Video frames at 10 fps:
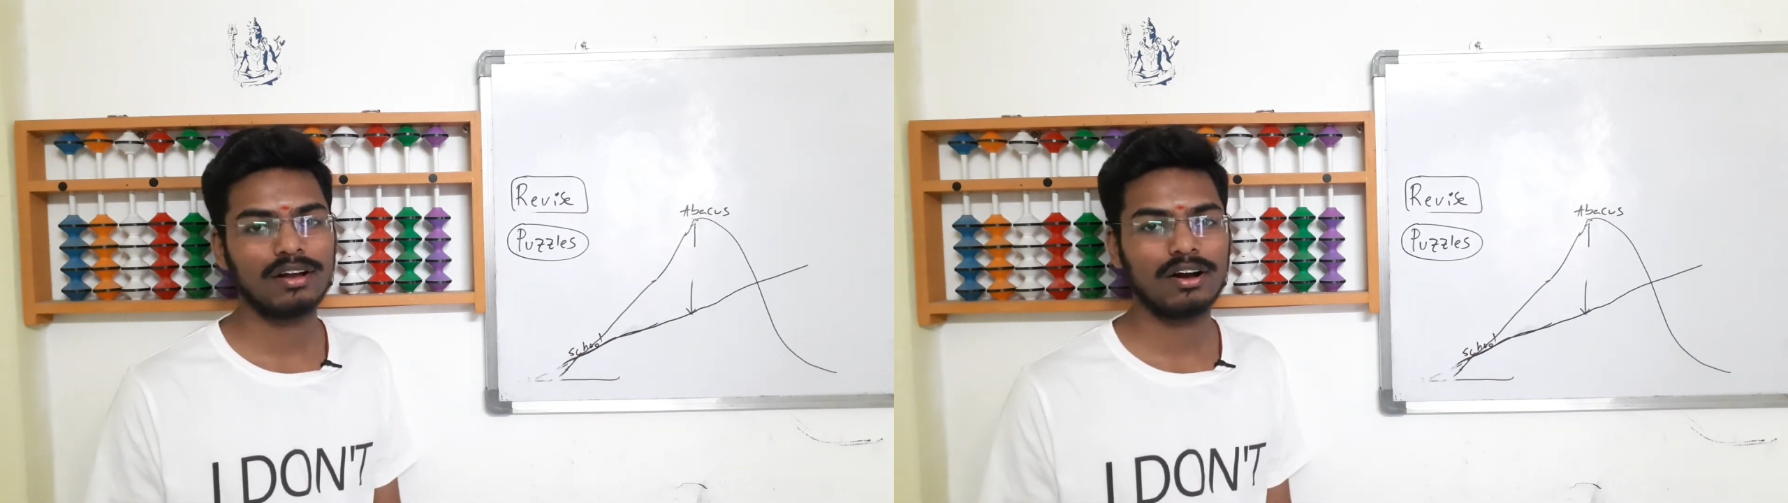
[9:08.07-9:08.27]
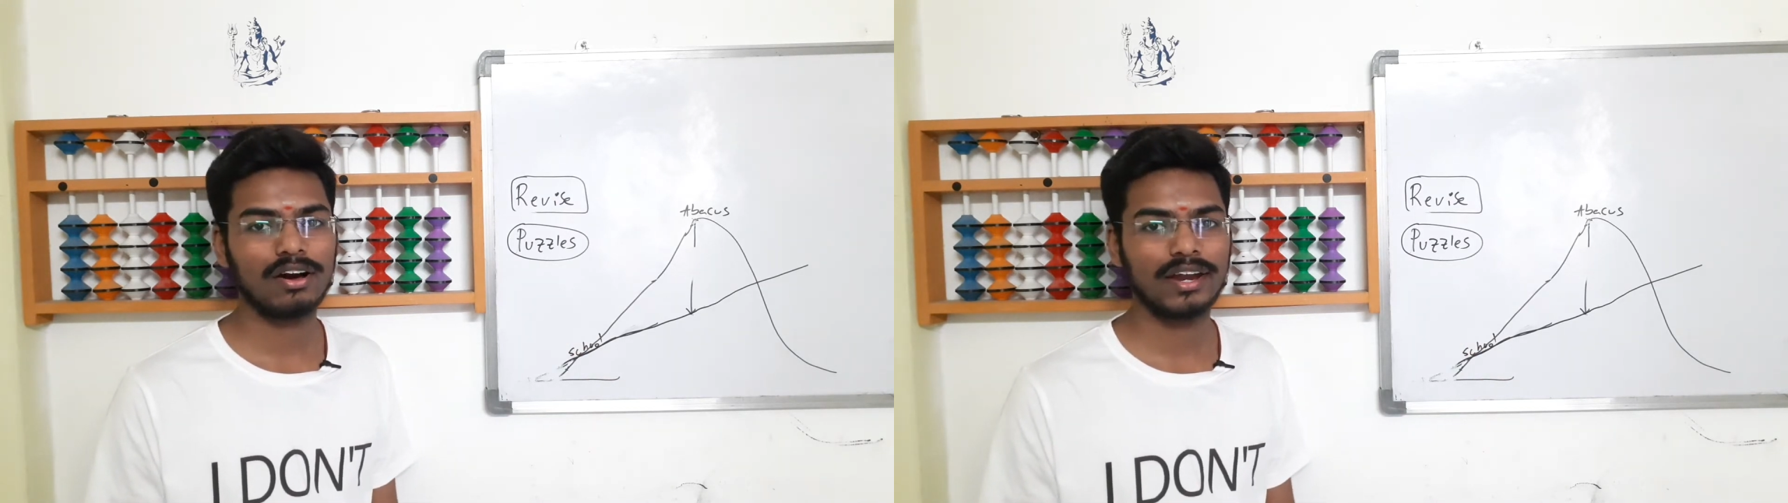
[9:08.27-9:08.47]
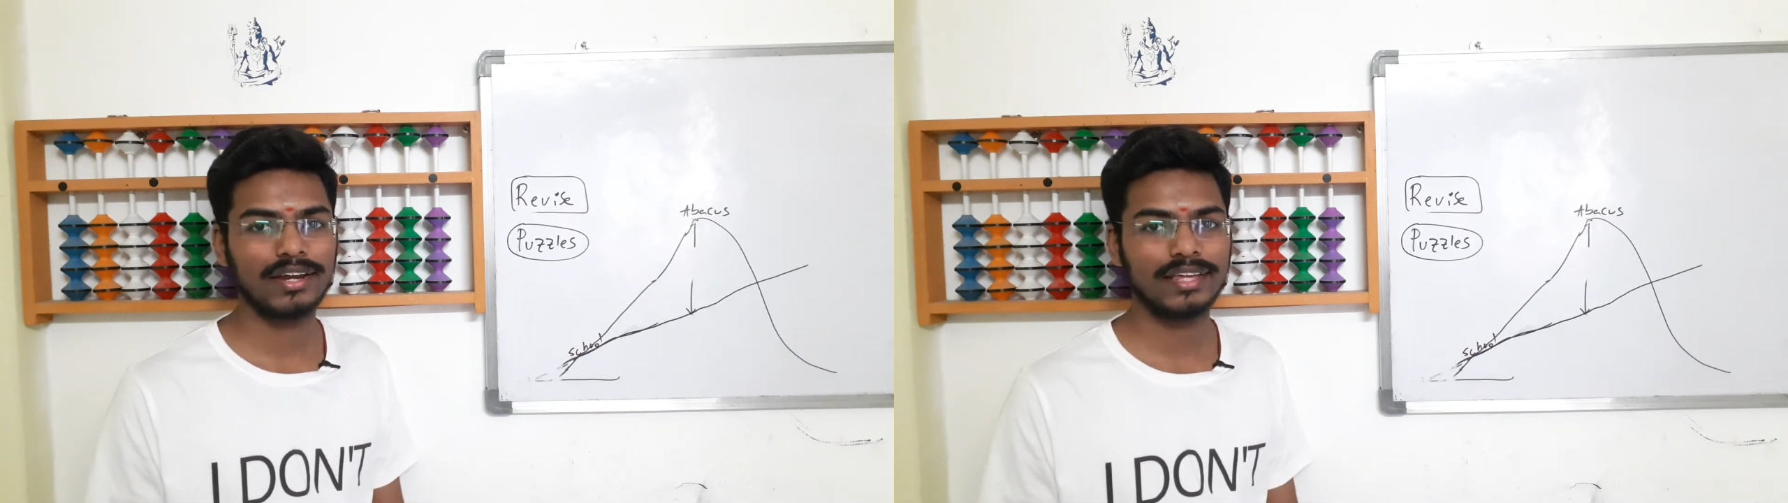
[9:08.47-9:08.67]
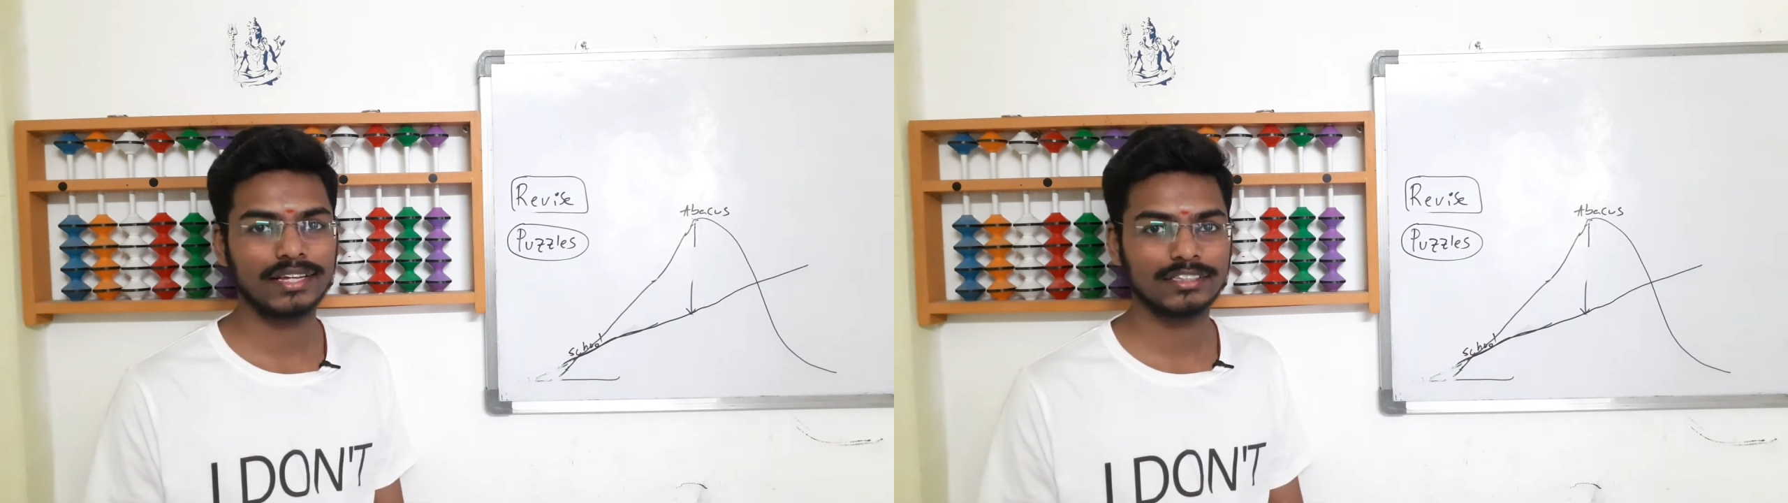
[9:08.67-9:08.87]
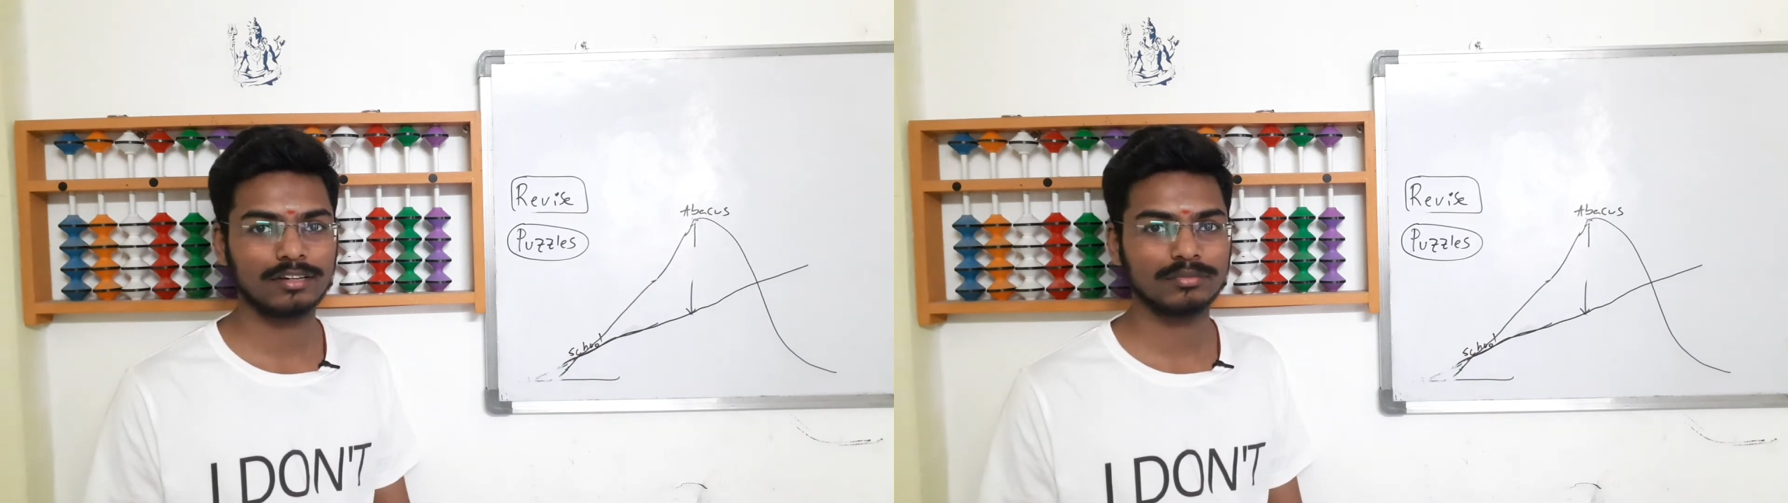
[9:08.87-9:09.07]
or any exam.